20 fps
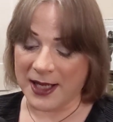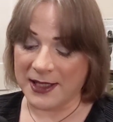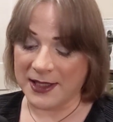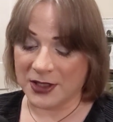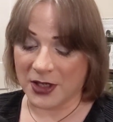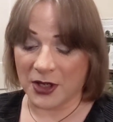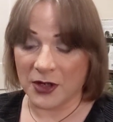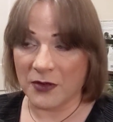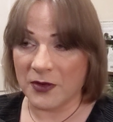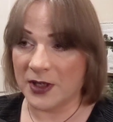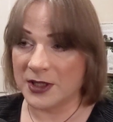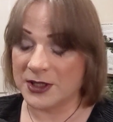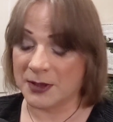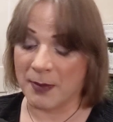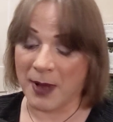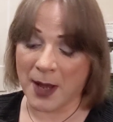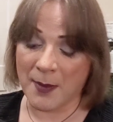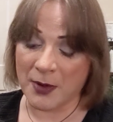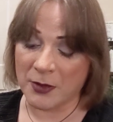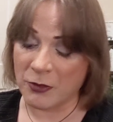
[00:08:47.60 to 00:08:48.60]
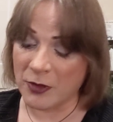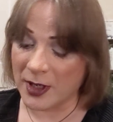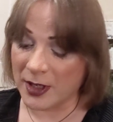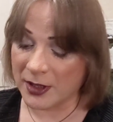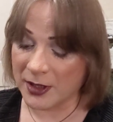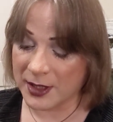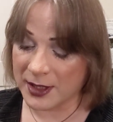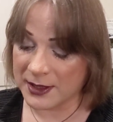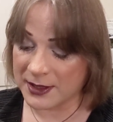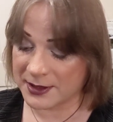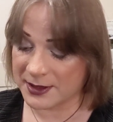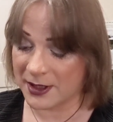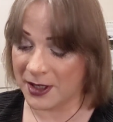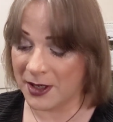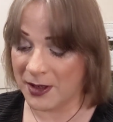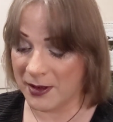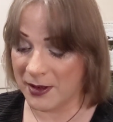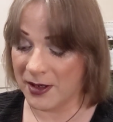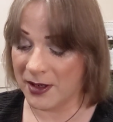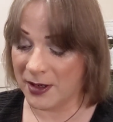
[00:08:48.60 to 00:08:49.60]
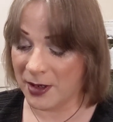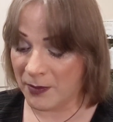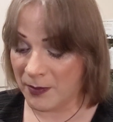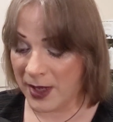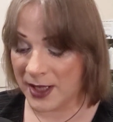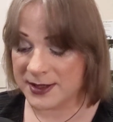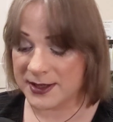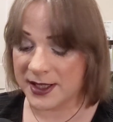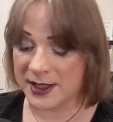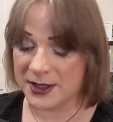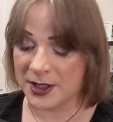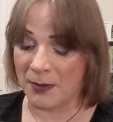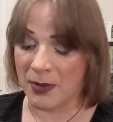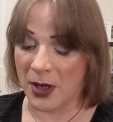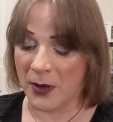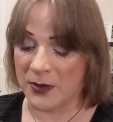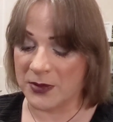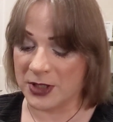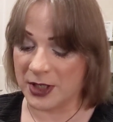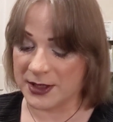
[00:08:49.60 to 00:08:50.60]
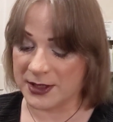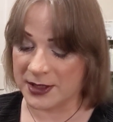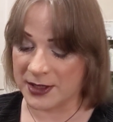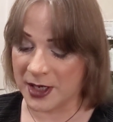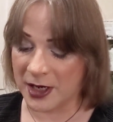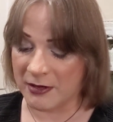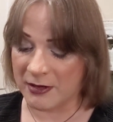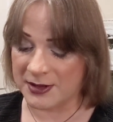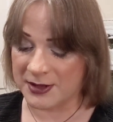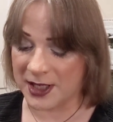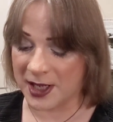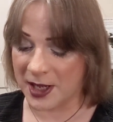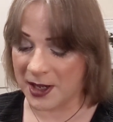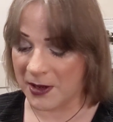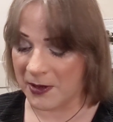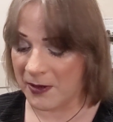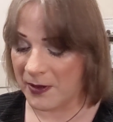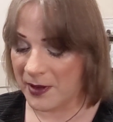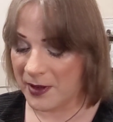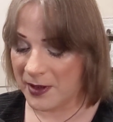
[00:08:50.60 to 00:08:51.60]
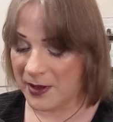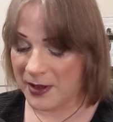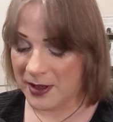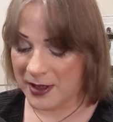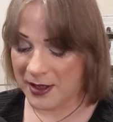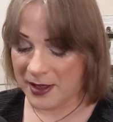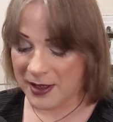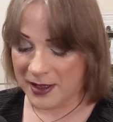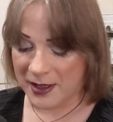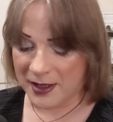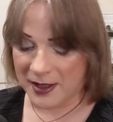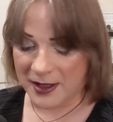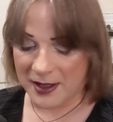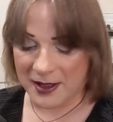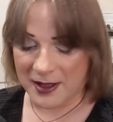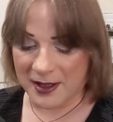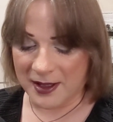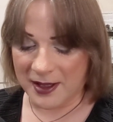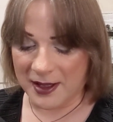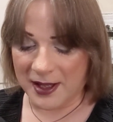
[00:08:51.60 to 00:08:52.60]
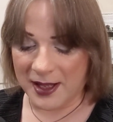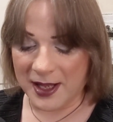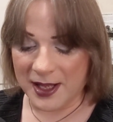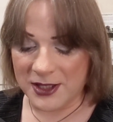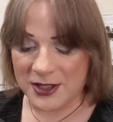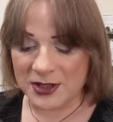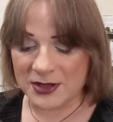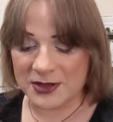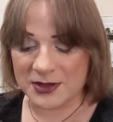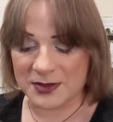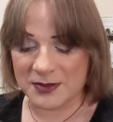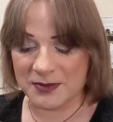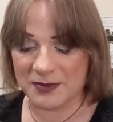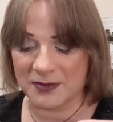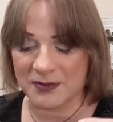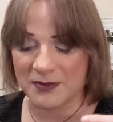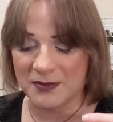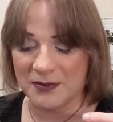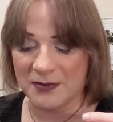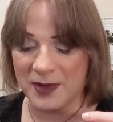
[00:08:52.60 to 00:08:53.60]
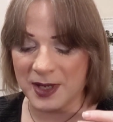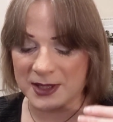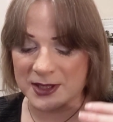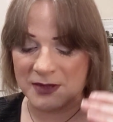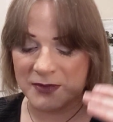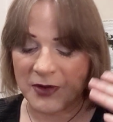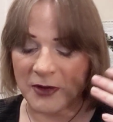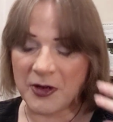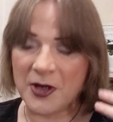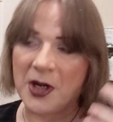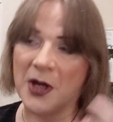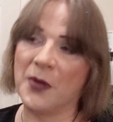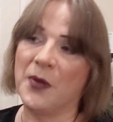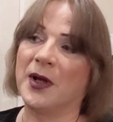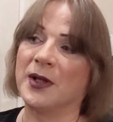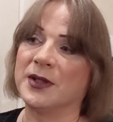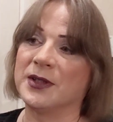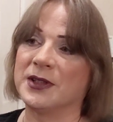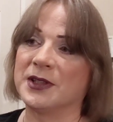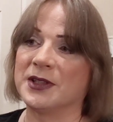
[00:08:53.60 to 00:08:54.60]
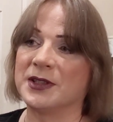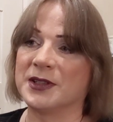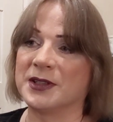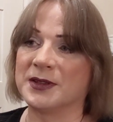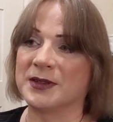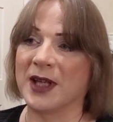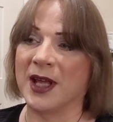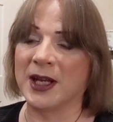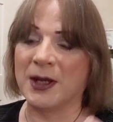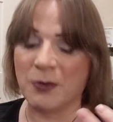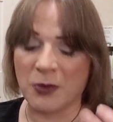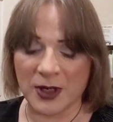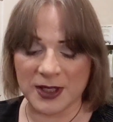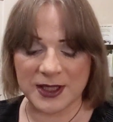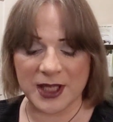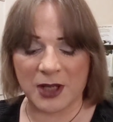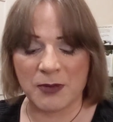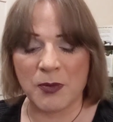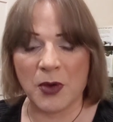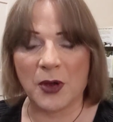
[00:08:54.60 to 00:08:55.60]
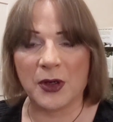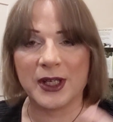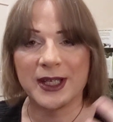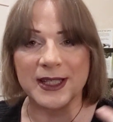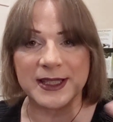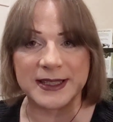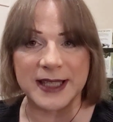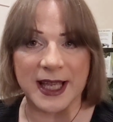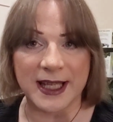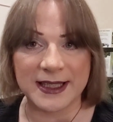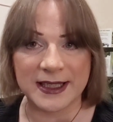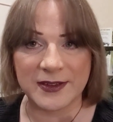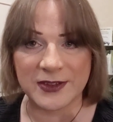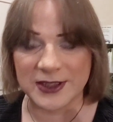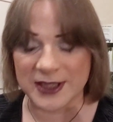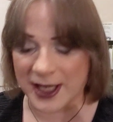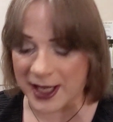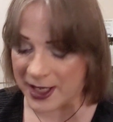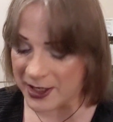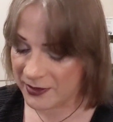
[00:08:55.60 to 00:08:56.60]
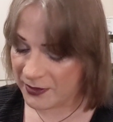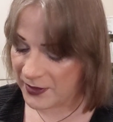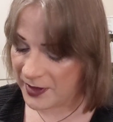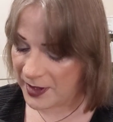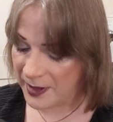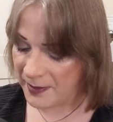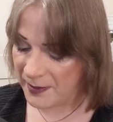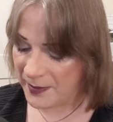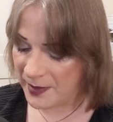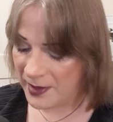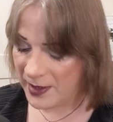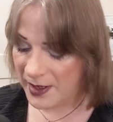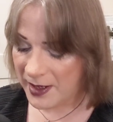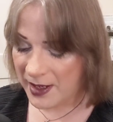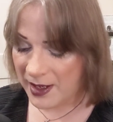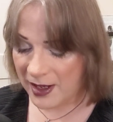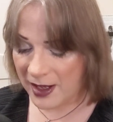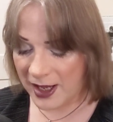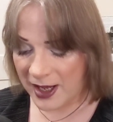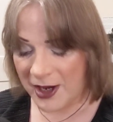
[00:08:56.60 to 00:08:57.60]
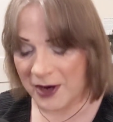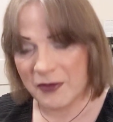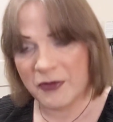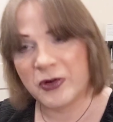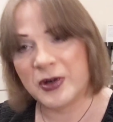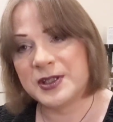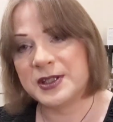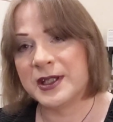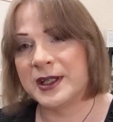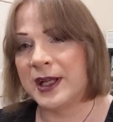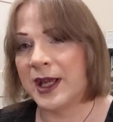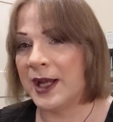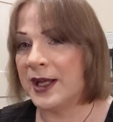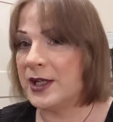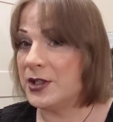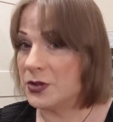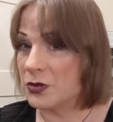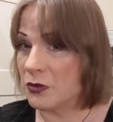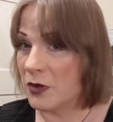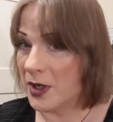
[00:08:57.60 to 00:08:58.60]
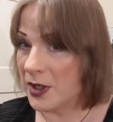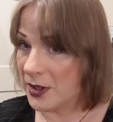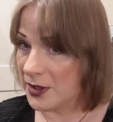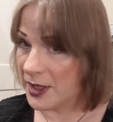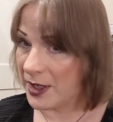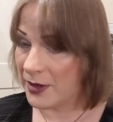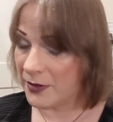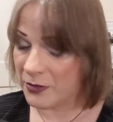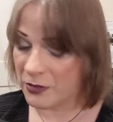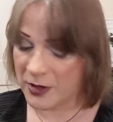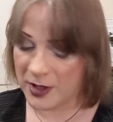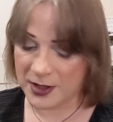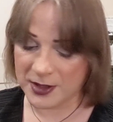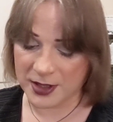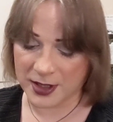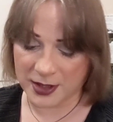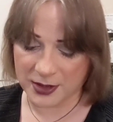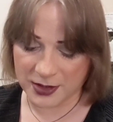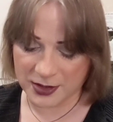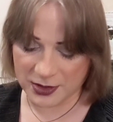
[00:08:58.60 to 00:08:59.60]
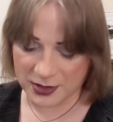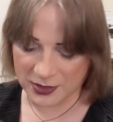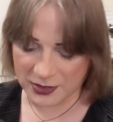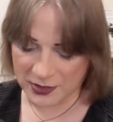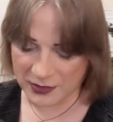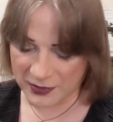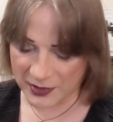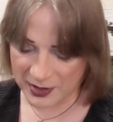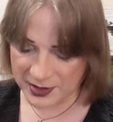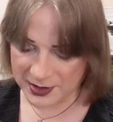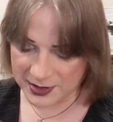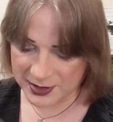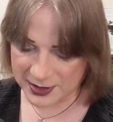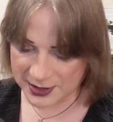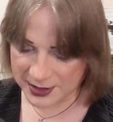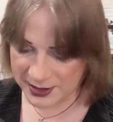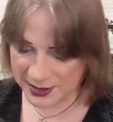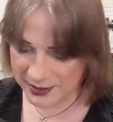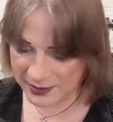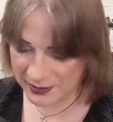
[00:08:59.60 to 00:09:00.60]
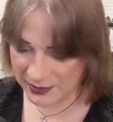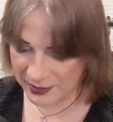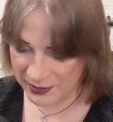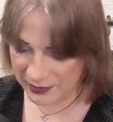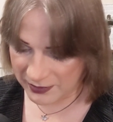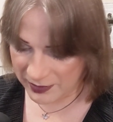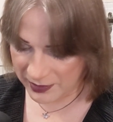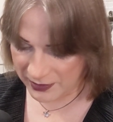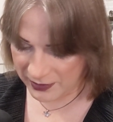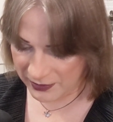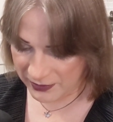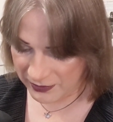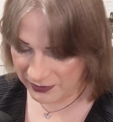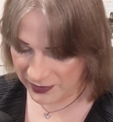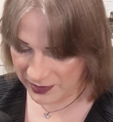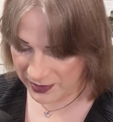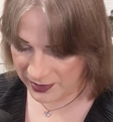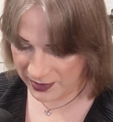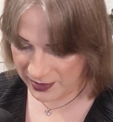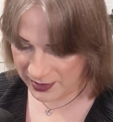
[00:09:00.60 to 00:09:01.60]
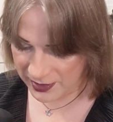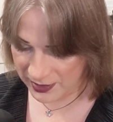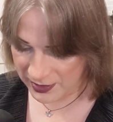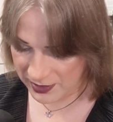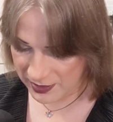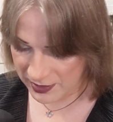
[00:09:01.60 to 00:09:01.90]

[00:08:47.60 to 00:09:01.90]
he's got the voice of Batman really good. I say it's on par with Jason Aaron's, how he just makes him very no-nonsense, and he brings out more the detective side of him. Alfred's in it, and he does really good Alfred. I don't know if I can find